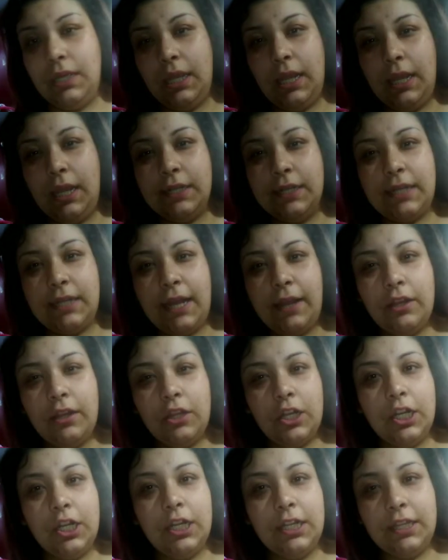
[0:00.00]
and I
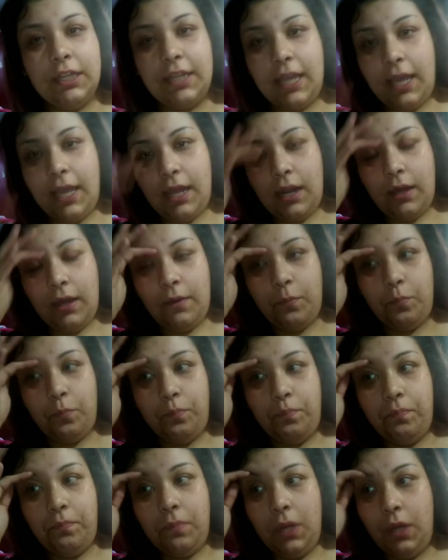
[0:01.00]
learned that a
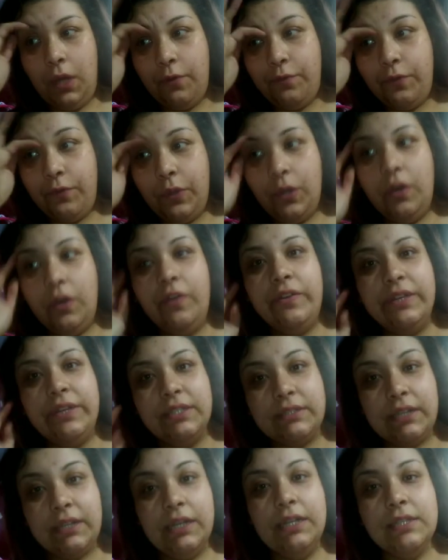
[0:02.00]
few of
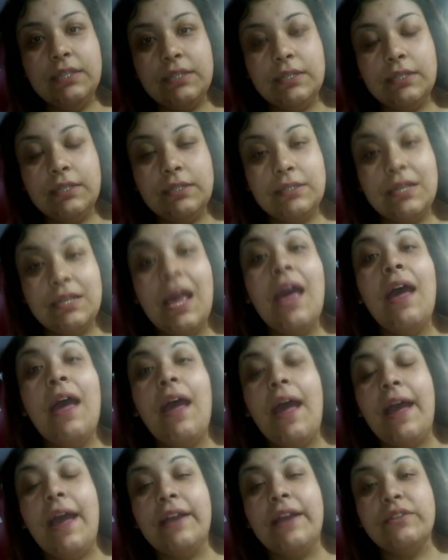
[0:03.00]
his cousins
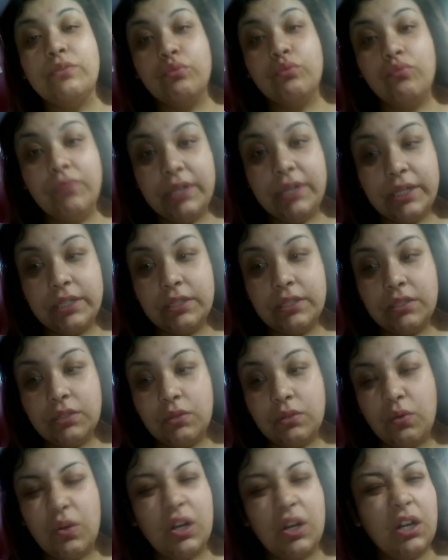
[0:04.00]
had twins
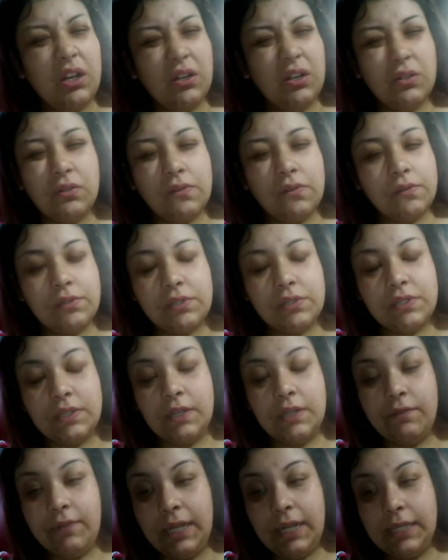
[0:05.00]
or uncles or
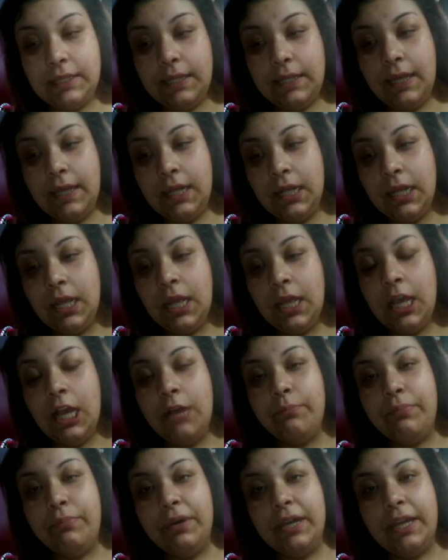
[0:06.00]
stuff like that,
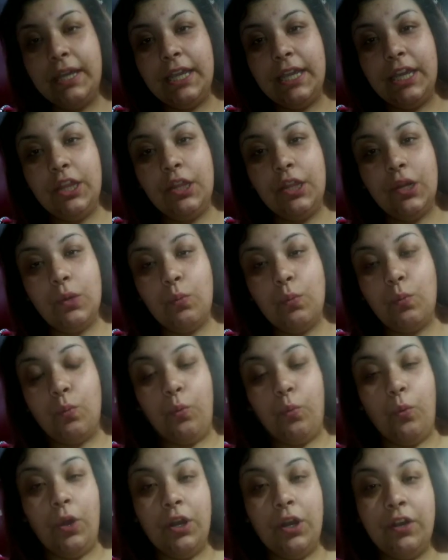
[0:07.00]
but either
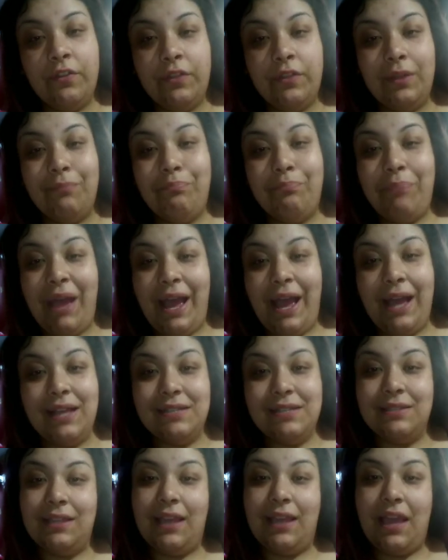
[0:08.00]
one of them
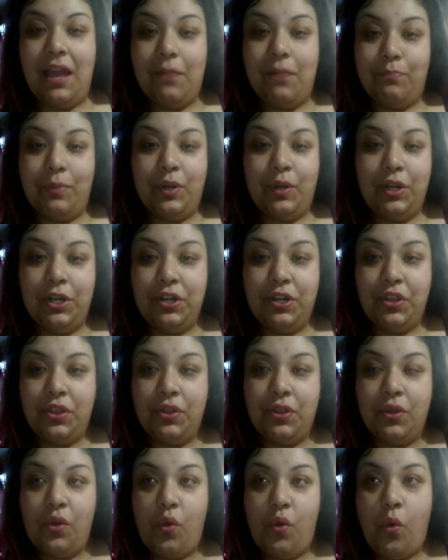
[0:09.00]
passed at
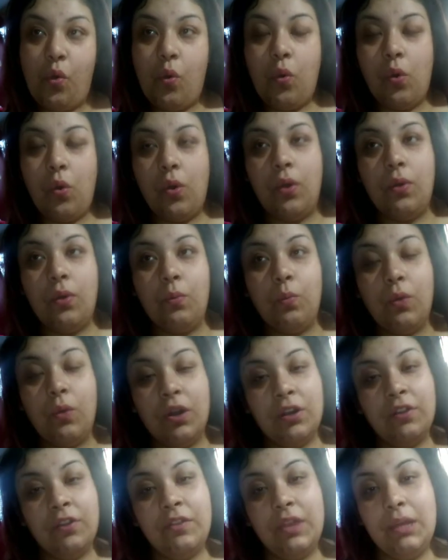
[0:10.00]
birth or
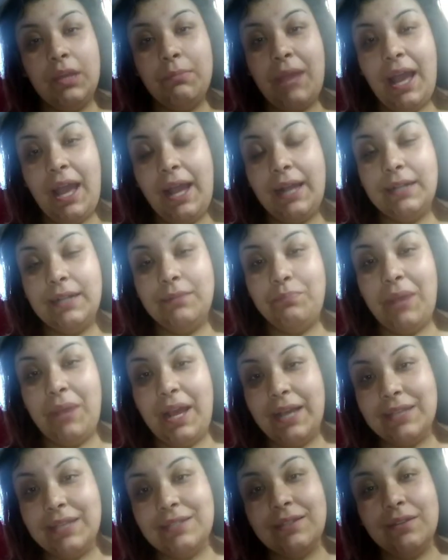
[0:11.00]
one of them had
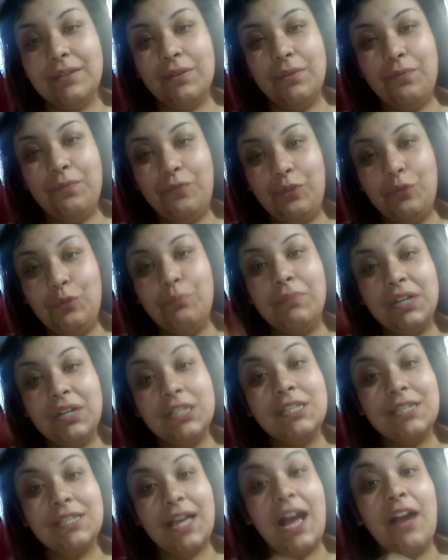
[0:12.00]
passed a few
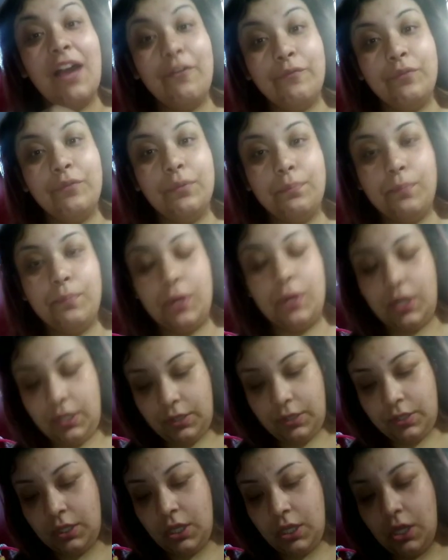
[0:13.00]
months after
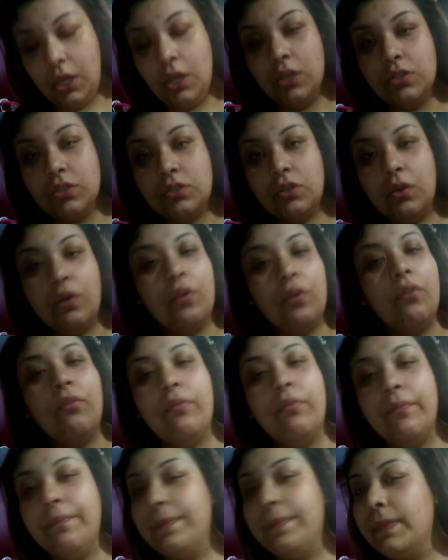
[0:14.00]
birth. So
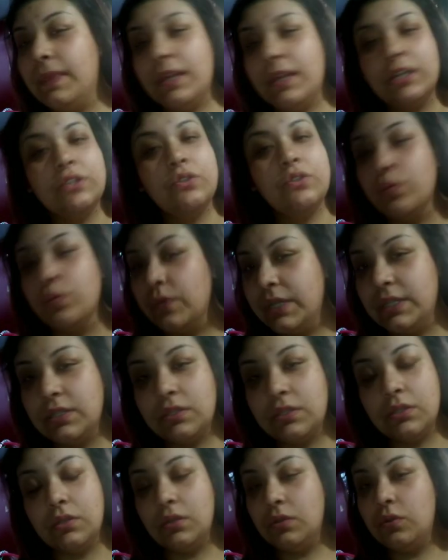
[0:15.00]
there's
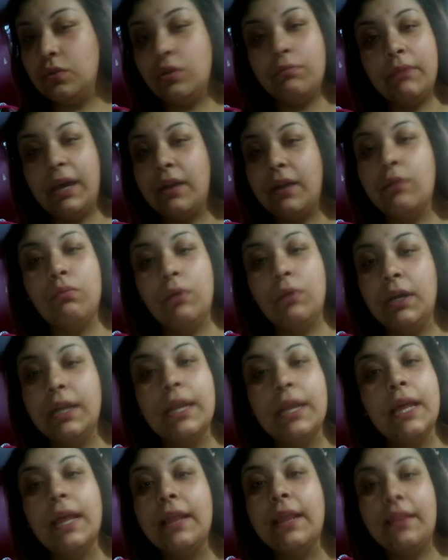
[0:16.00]
twins no matter
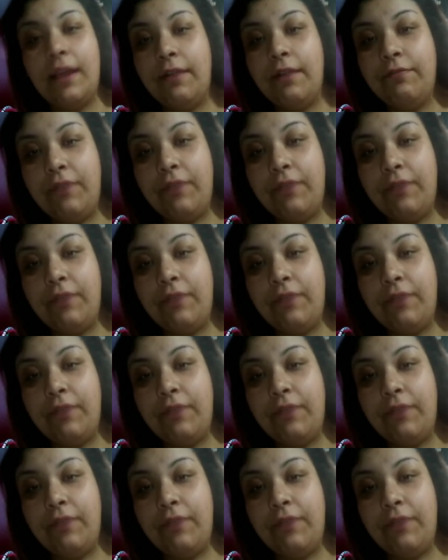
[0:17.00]
what in that